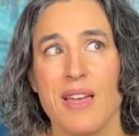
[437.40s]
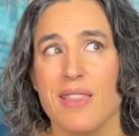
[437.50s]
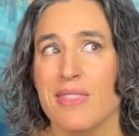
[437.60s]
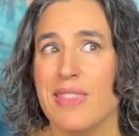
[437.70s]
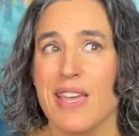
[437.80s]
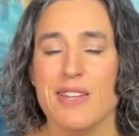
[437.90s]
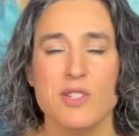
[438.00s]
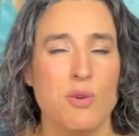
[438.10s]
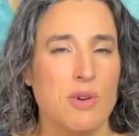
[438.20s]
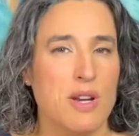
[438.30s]
they
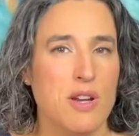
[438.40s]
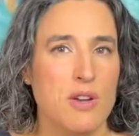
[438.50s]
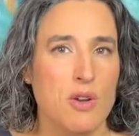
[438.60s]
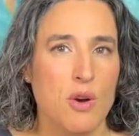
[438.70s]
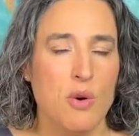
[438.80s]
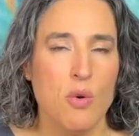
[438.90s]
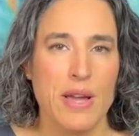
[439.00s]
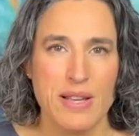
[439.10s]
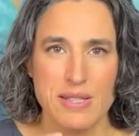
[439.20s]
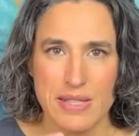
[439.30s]
don't know
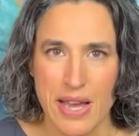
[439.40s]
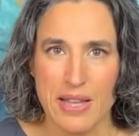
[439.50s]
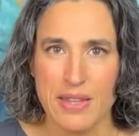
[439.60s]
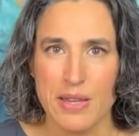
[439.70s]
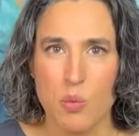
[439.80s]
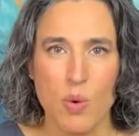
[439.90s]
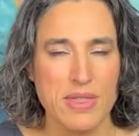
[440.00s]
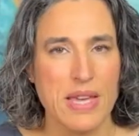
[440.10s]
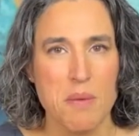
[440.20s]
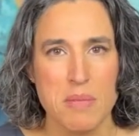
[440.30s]
exactly what
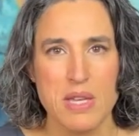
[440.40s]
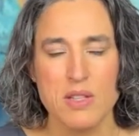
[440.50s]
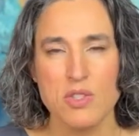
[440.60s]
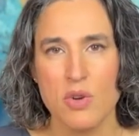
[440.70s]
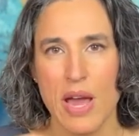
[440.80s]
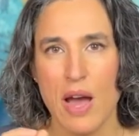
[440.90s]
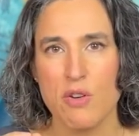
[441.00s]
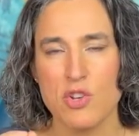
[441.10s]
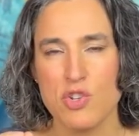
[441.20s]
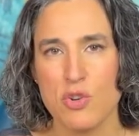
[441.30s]
that means or how
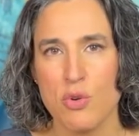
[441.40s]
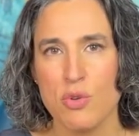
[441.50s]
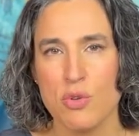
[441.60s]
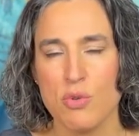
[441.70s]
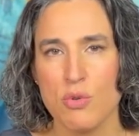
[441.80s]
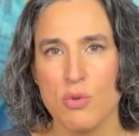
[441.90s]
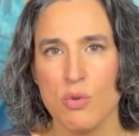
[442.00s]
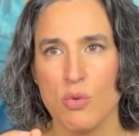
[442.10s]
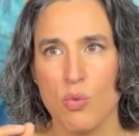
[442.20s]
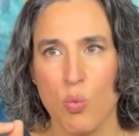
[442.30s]
to show you
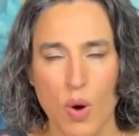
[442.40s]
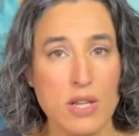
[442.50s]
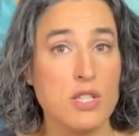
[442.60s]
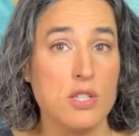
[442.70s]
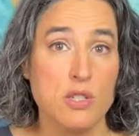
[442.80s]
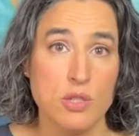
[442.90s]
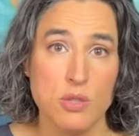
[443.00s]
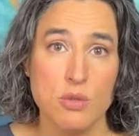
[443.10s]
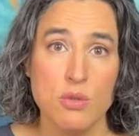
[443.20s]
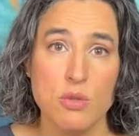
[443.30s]
what to
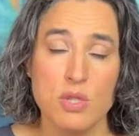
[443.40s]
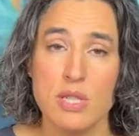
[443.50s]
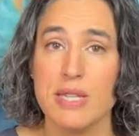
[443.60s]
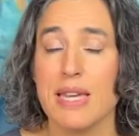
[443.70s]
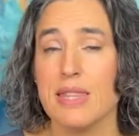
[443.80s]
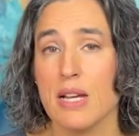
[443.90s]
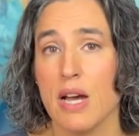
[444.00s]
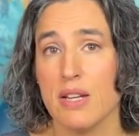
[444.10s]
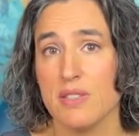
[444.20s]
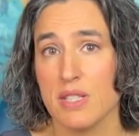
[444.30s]
do to get that
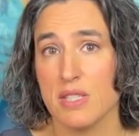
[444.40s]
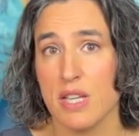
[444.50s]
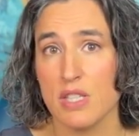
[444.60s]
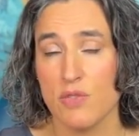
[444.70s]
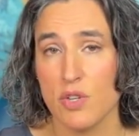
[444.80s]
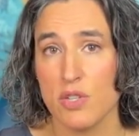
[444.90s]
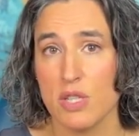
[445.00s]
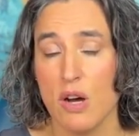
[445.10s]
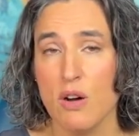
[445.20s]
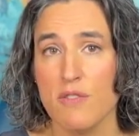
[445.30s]
kind of success for
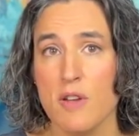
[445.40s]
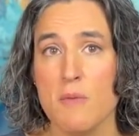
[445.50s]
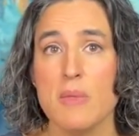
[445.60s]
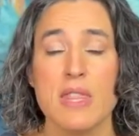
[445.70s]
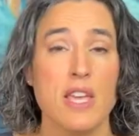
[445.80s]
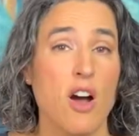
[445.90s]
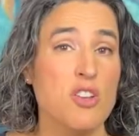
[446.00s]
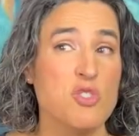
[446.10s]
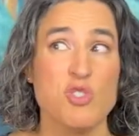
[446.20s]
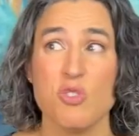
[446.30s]
yourself. They
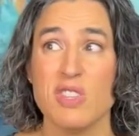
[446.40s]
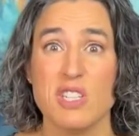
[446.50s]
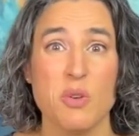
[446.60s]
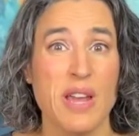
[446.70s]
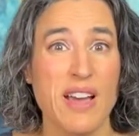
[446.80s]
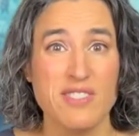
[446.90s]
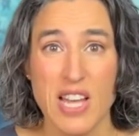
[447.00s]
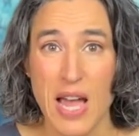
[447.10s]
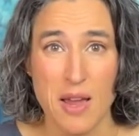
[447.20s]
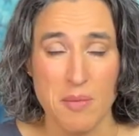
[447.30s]
also certainly don't have
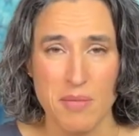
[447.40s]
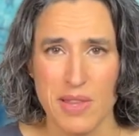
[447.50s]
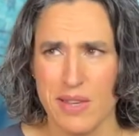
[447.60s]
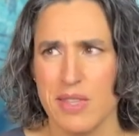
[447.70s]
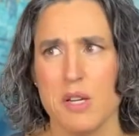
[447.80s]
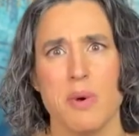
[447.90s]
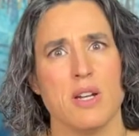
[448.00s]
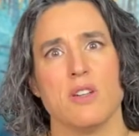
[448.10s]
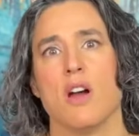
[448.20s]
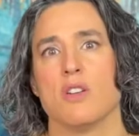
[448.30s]
time. Like, think about a
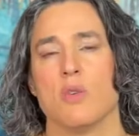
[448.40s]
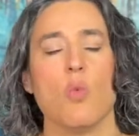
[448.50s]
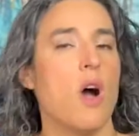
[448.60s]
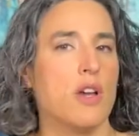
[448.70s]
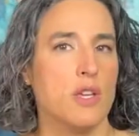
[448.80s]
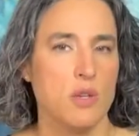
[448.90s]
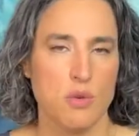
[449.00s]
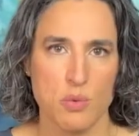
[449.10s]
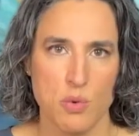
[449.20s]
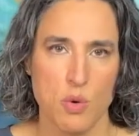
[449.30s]
doctor walking you
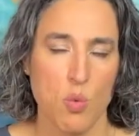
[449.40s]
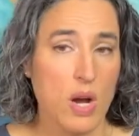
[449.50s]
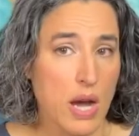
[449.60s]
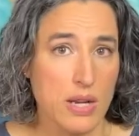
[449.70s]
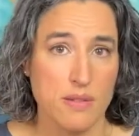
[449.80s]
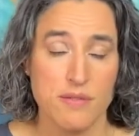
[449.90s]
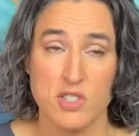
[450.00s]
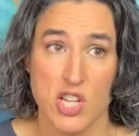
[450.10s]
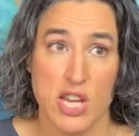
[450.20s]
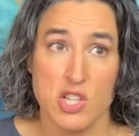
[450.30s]
through what kind of
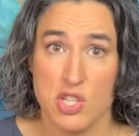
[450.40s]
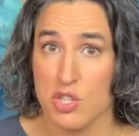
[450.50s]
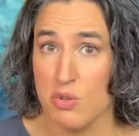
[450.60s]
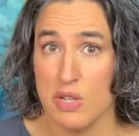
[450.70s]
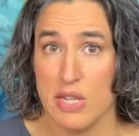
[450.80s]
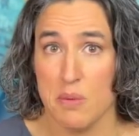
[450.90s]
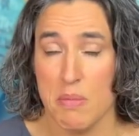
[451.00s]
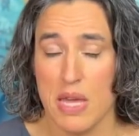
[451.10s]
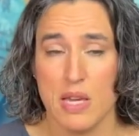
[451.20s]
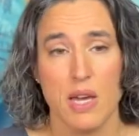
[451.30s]
changes you need to
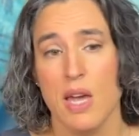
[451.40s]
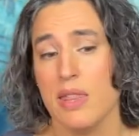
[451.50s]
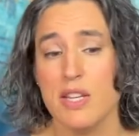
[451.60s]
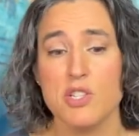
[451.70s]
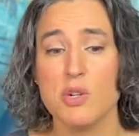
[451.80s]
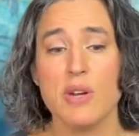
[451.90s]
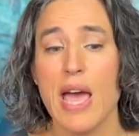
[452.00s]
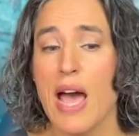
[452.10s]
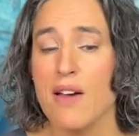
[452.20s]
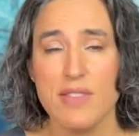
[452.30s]
make. They just don't
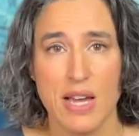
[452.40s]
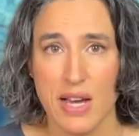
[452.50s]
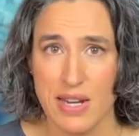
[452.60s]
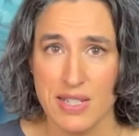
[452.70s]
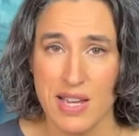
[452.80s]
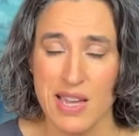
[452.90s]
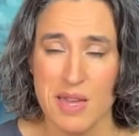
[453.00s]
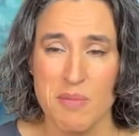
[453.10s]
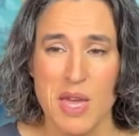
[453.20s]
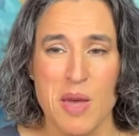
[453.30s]
have that kind of
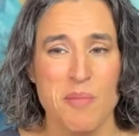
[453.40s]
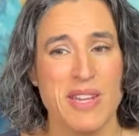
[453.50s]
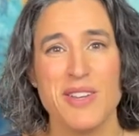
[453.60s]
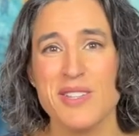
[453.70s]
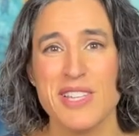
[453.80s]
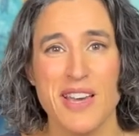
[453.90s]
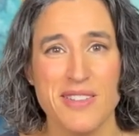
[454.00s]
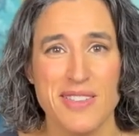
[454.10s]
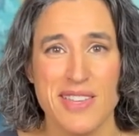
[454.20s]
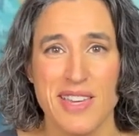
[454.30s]
time. But here's the
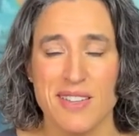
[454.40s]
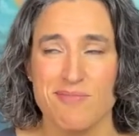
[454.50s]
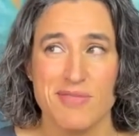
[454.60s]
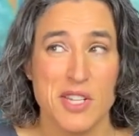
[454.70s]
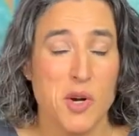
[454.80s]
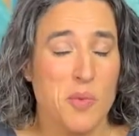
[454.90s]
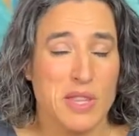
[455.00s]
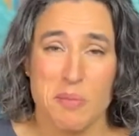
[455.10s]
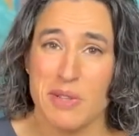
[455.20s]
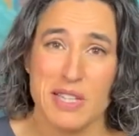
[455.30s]
other thing. They don't
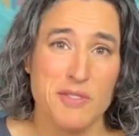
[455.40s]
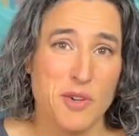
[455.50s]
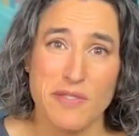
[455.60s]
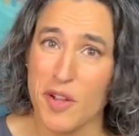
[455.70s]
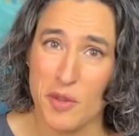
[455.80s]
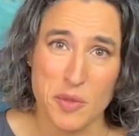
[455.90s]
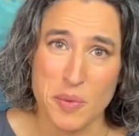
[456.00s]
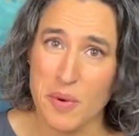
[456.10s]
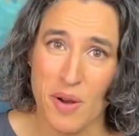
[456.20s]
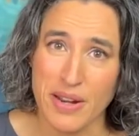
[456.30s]
really believe you'll follow
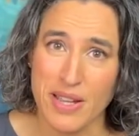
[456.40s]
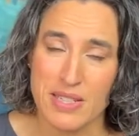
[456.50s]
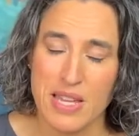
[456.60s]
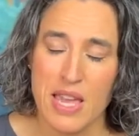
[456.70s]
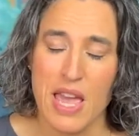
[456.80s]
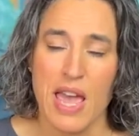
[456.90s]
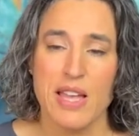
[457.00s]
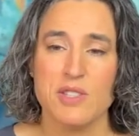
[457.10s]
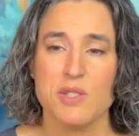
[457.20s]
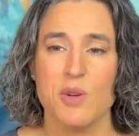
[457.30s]
through on it.
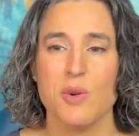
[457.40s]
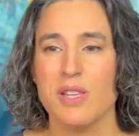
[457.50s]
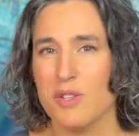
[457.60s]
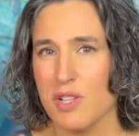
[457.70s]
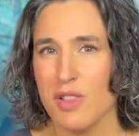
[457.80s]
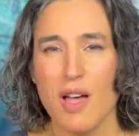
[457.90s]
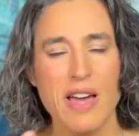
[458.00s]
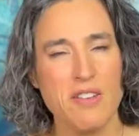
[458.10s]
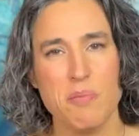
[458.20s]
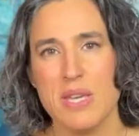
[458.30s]
And so there's a
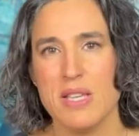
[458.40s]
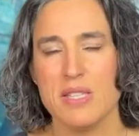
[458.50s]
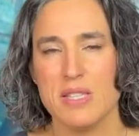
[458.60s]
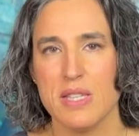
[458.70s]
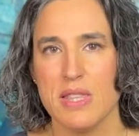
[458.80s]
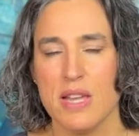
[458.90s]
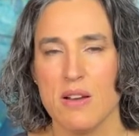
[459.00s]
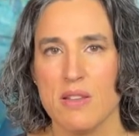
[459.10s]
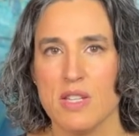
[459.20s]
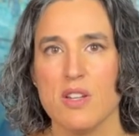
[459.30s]
lot of pieces in
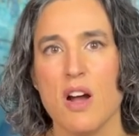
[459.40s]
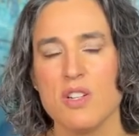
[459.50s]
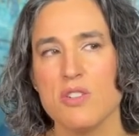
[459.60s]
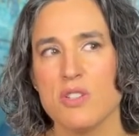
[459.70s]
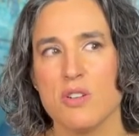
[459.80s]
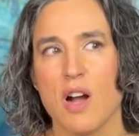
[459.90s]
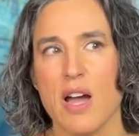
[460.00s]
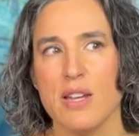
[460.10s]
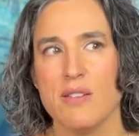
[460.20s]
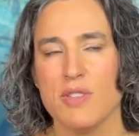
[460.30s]
there that doctors are
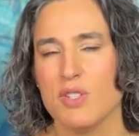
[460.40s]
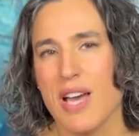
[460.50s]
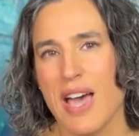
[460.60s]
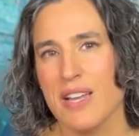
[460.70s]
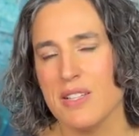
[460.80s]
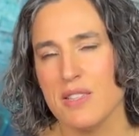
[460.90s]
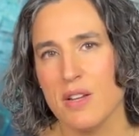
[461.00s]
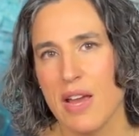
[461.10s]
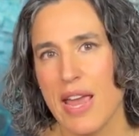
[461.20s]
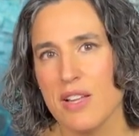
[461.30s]
kind of, they're tied,
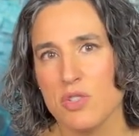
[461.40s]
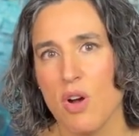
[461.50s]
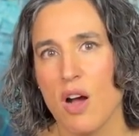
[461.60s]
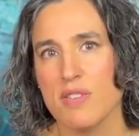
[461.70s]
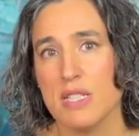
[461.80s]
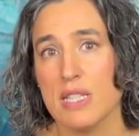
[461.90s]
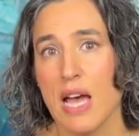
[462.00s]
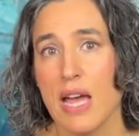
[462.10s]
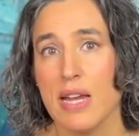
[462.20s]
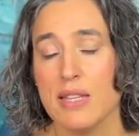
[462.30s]
their hands are often
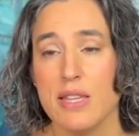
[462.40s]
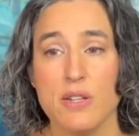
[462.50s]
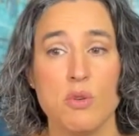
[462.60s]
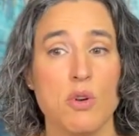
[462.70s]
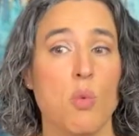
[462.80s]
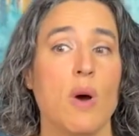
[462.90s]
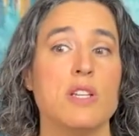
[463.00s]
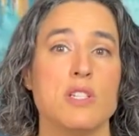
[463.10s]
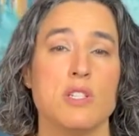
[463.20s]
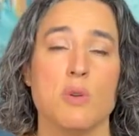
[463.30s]
tied. They don't know what
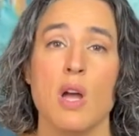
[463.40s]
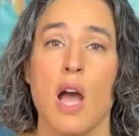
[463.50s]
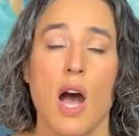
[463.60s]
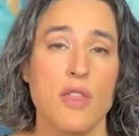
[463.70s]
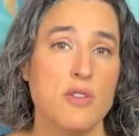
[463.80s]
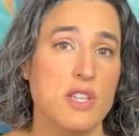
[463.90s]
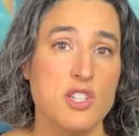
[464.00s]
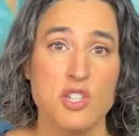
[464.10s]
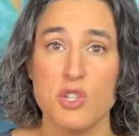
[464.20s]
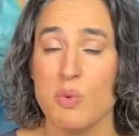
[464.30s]
to do other than
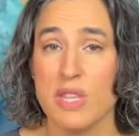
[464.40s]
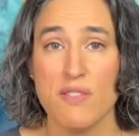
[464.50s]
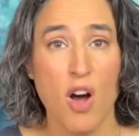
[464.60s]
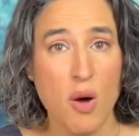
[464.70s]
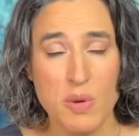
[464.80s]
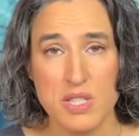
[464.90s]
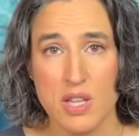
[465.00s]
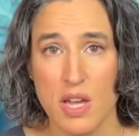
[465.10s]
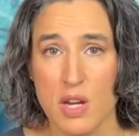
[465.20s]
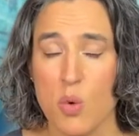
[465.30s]
to do what they've always
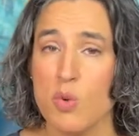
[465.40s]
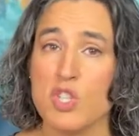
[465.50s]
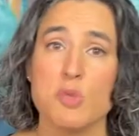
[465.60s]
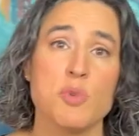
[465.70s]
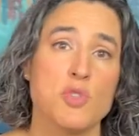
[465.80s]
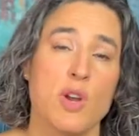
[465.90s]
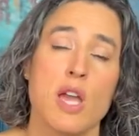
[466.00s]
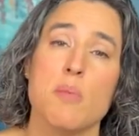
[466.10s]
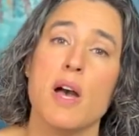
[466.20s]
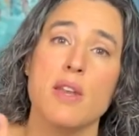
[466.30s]
done, which is
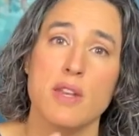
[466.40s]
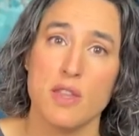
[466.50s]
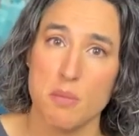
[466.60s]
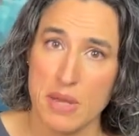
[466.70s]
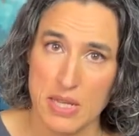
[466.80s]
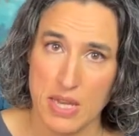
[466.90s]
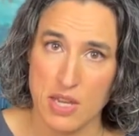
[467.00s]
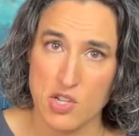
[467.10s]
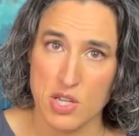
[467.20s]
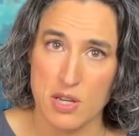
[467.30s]
prescribe another
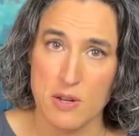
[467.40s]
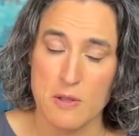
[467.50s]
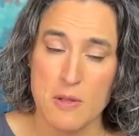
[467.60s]
medication.